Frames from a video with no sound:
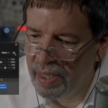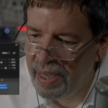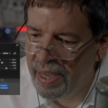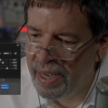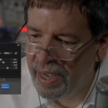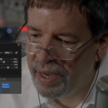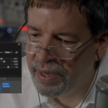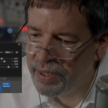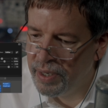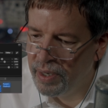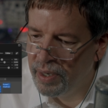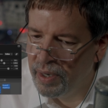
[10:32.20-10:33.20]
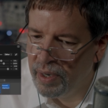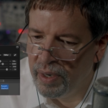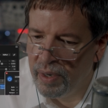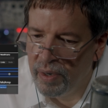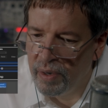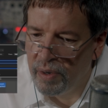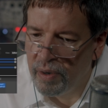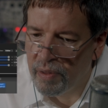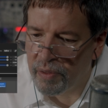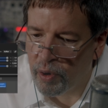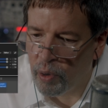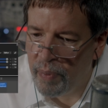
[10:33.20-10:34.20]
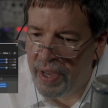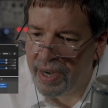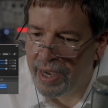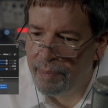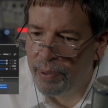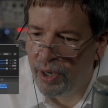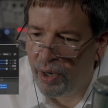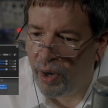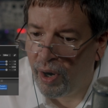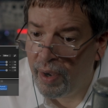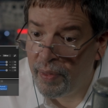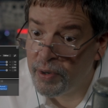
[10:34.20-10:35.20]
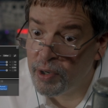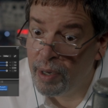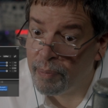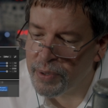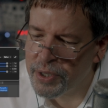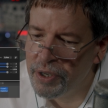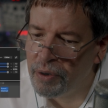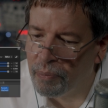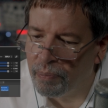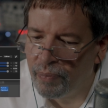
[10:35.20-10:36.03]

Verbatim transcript: And throw a mid amp on the drums too.